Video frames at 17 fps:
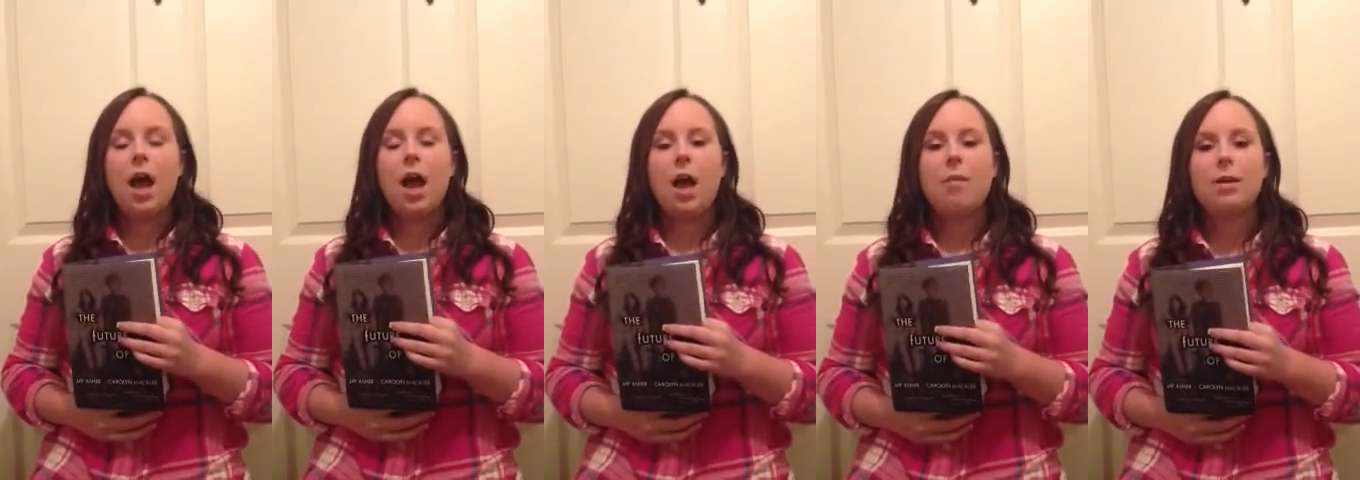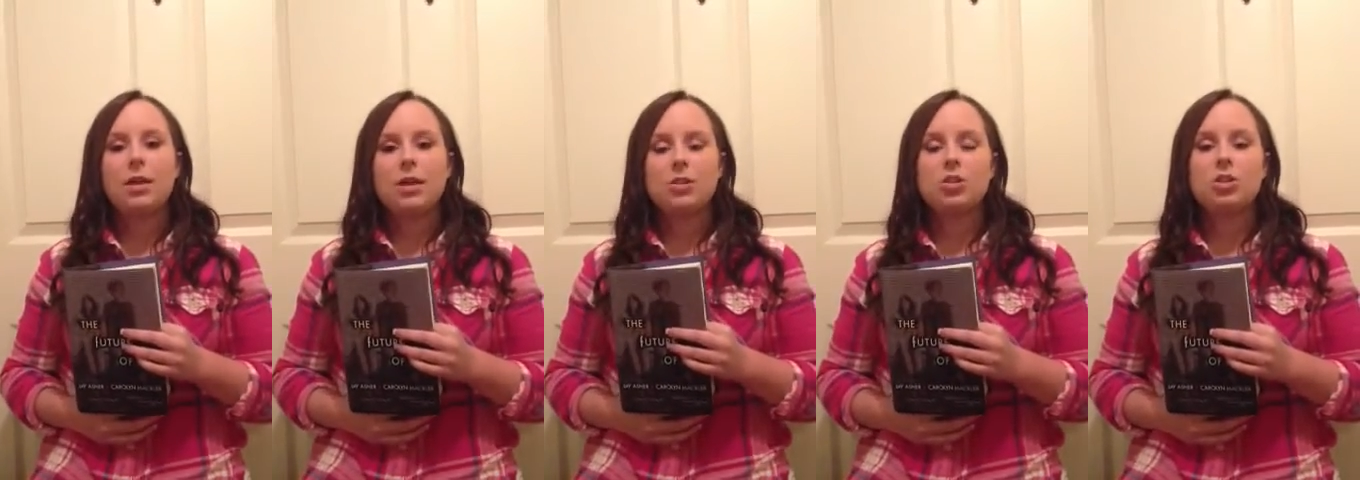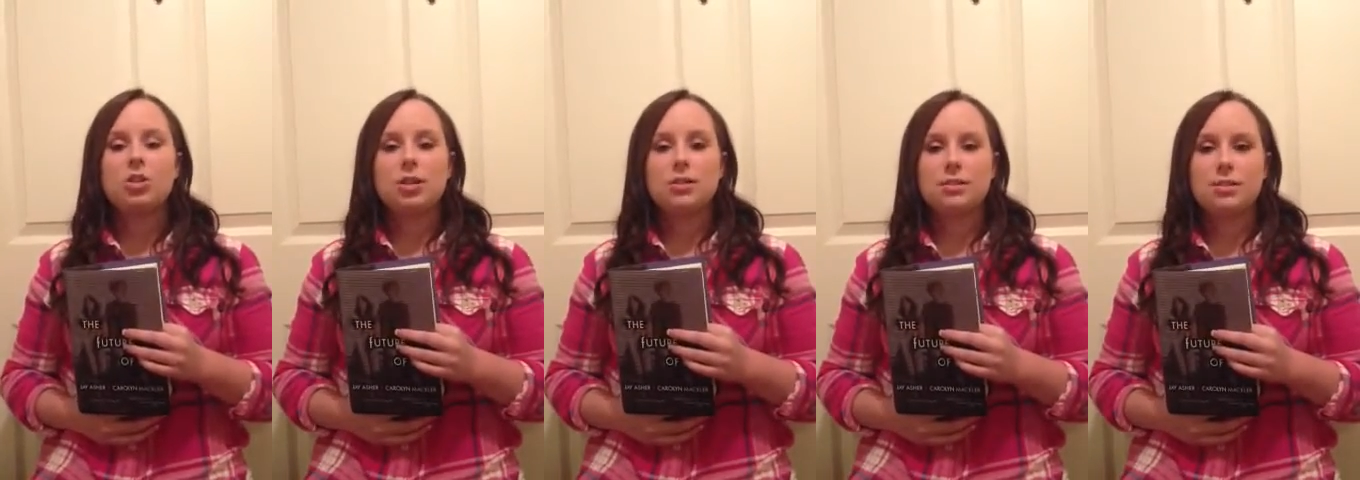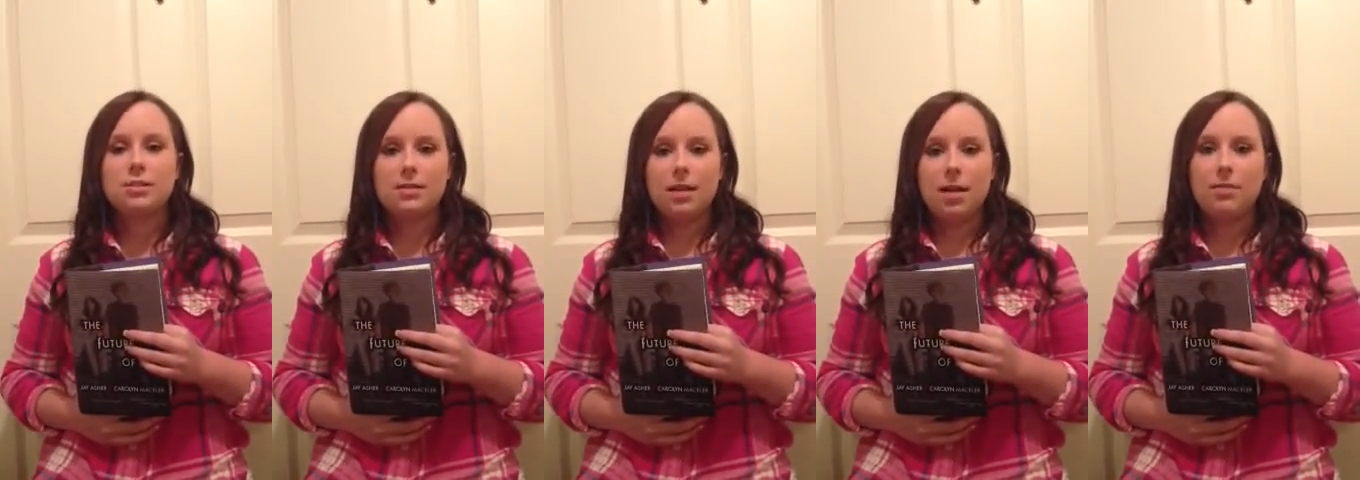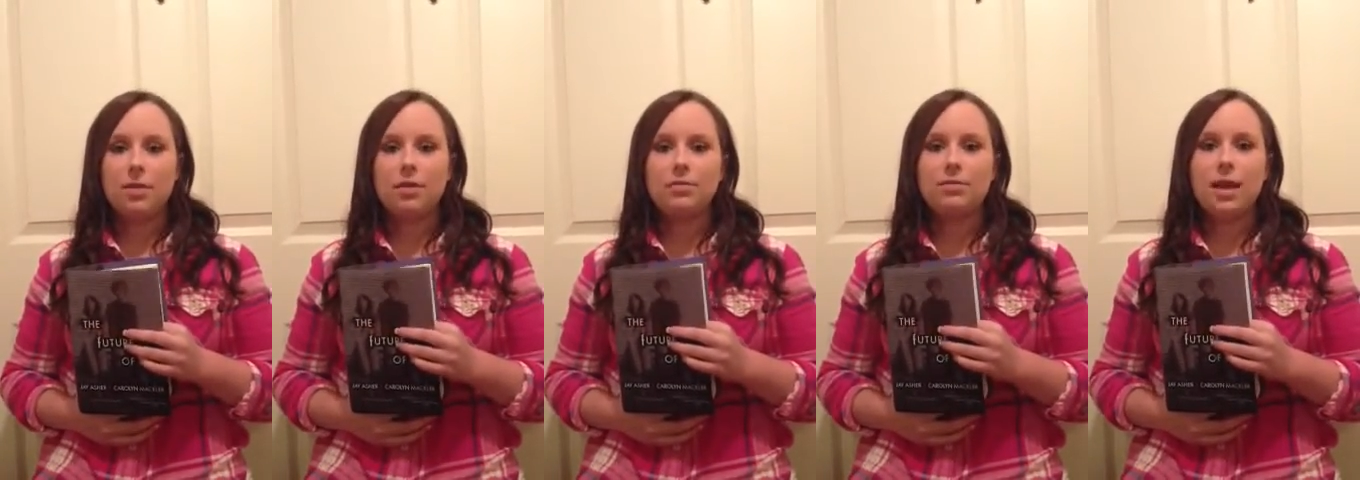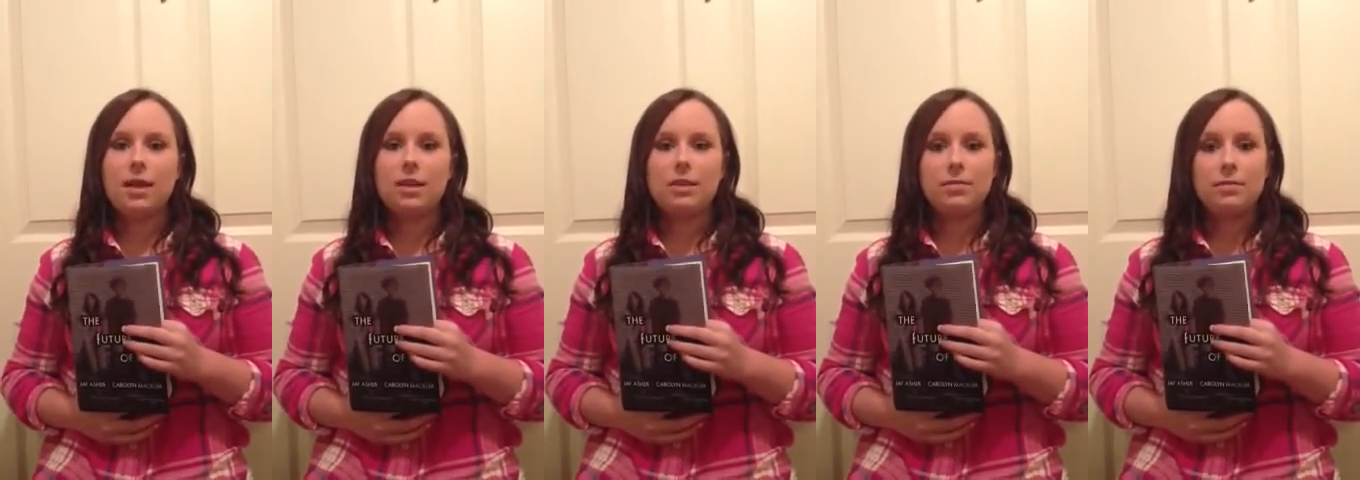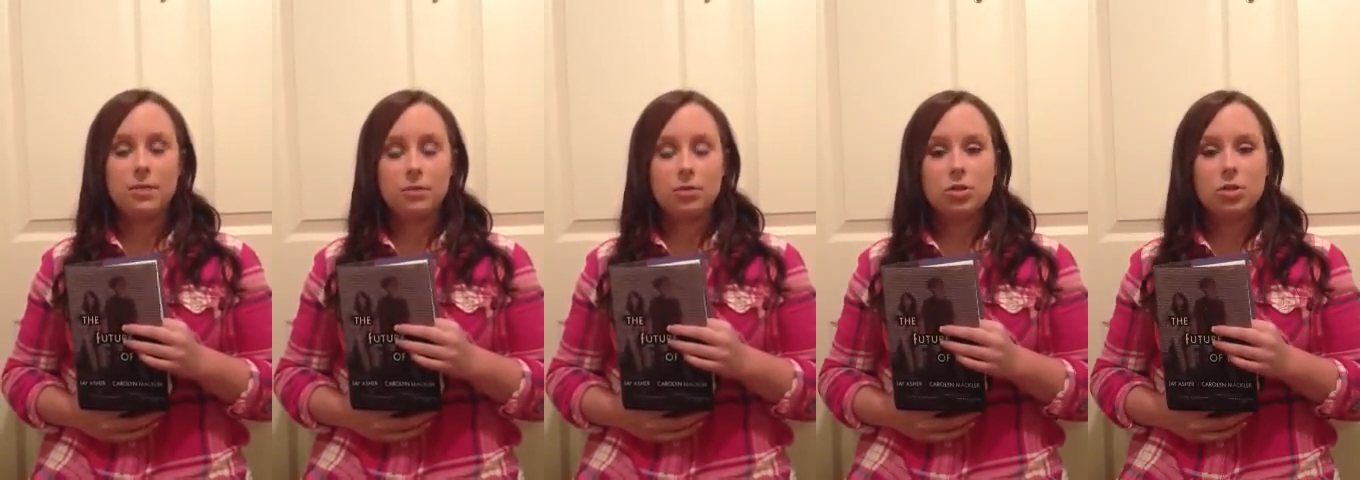Emma has just discovered that in the
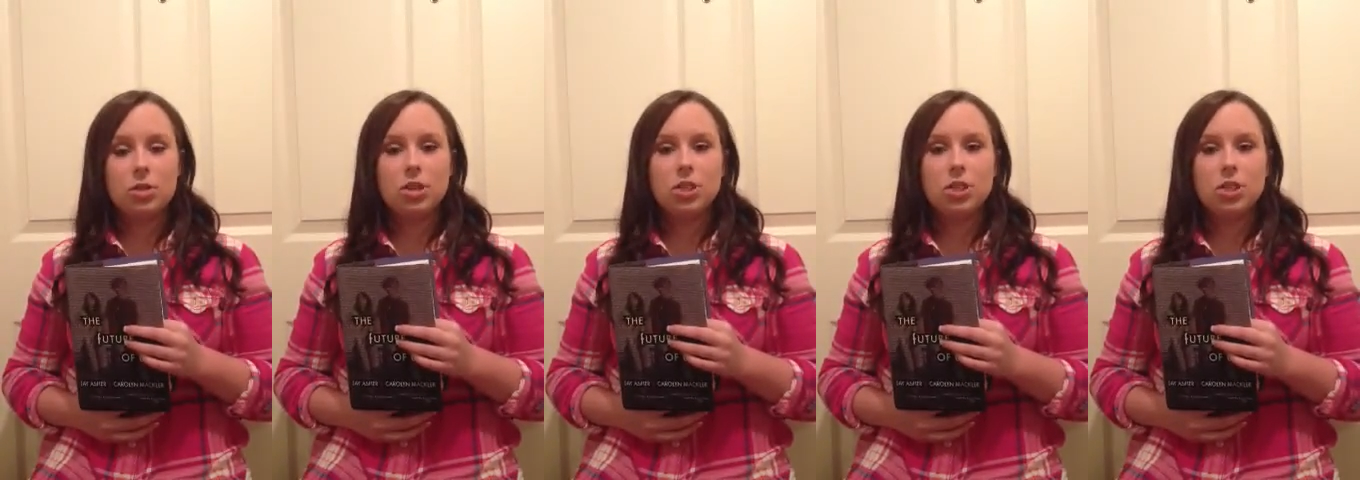future